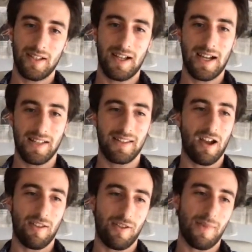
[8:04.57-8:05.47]
and
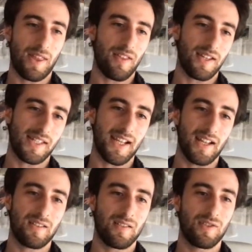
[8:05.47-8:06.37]
the method is
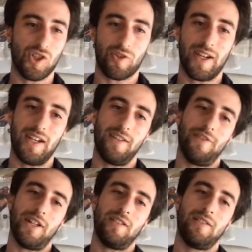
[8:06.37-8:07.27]
get, just create an
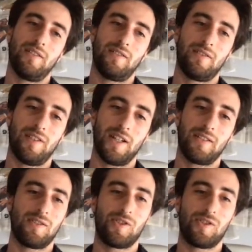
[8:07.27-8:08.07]
invite, right?